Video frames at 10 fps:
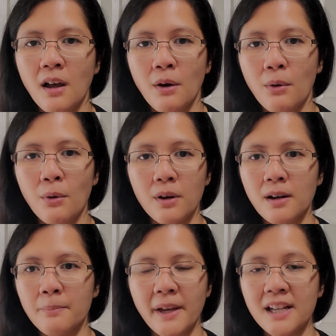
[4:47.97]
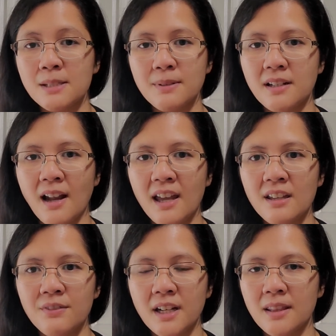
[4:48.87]
Or my husband and I,
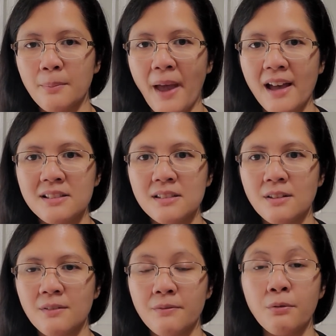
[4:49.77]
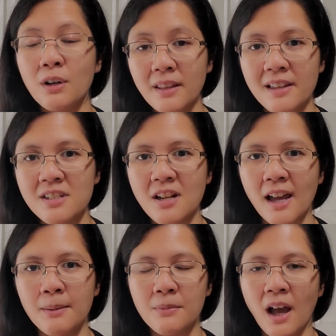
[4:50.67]
even in the past, have for
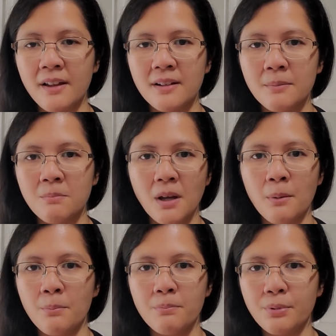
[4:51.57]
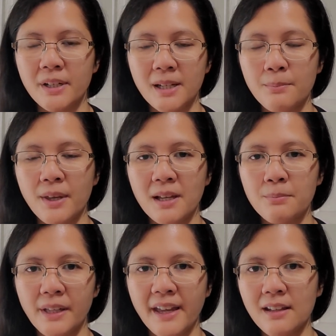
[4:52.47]
lunchtime gotten a pretty big
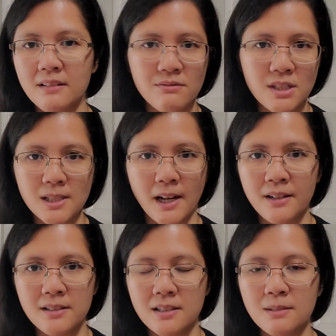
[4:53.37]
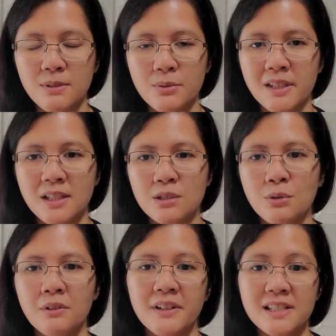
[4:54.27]
plate and shared it just between the
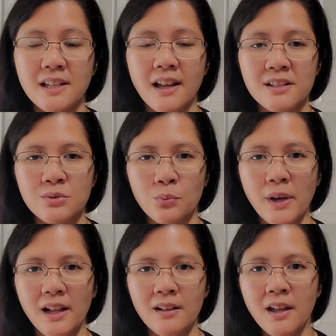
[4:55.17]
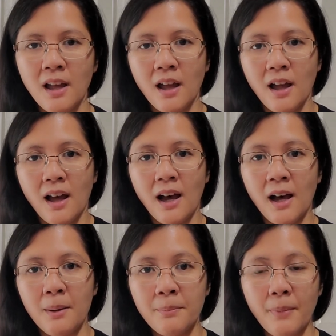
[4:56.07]
2 of us as well.
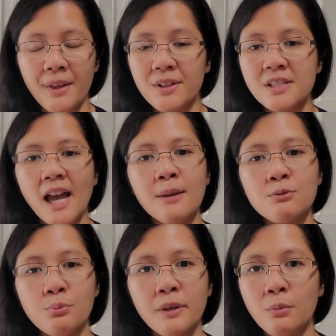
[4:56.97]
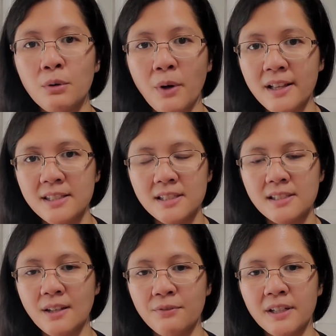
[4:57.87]
Other times we will want
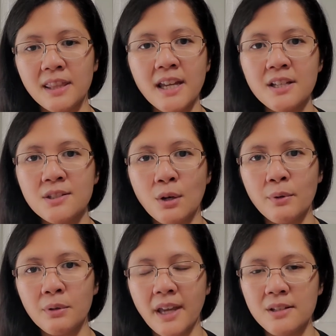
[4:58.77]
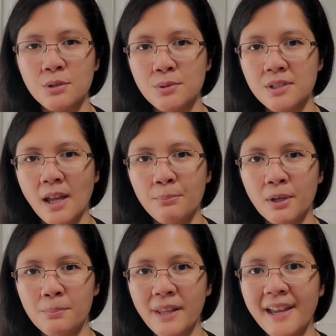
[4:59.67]
different things, so we'll get 2
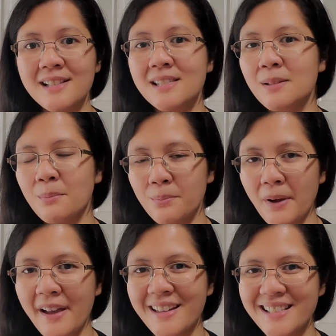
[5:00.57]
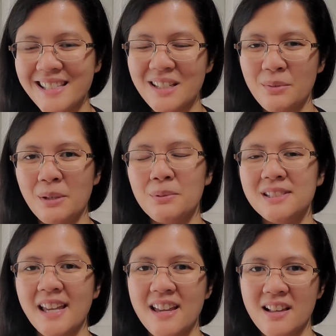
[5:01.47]
separate plates, but we will
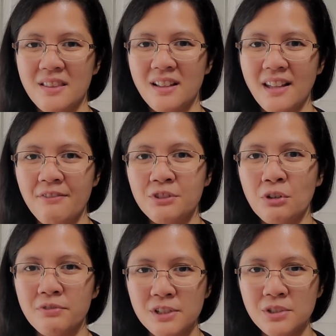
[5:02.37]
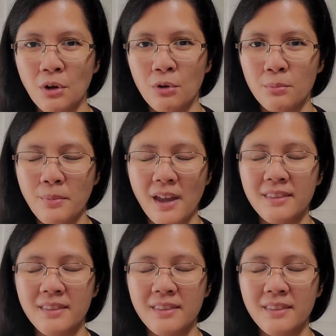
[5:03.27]
take the leftovers home, and